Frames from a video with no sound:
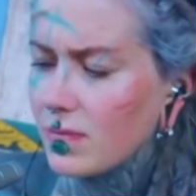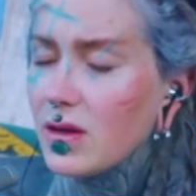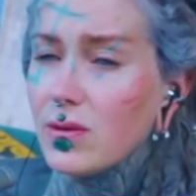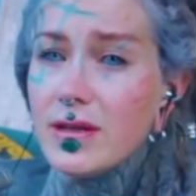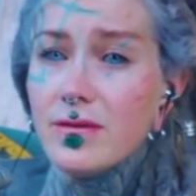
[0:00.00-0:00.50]

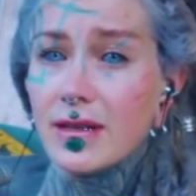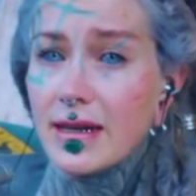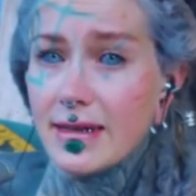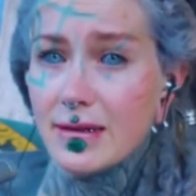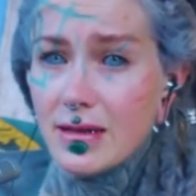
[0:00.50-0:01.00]
You even
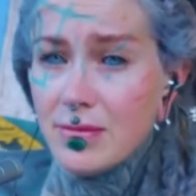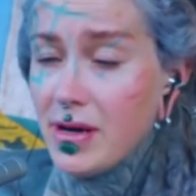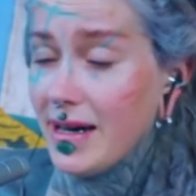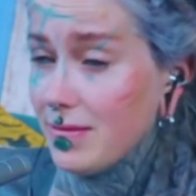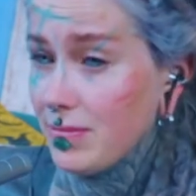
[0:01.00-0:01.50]
get an
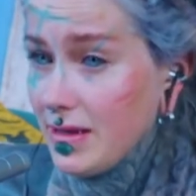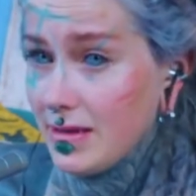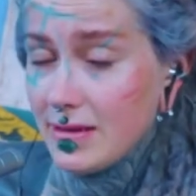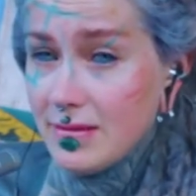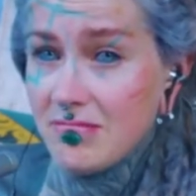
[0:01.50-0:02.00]
apartment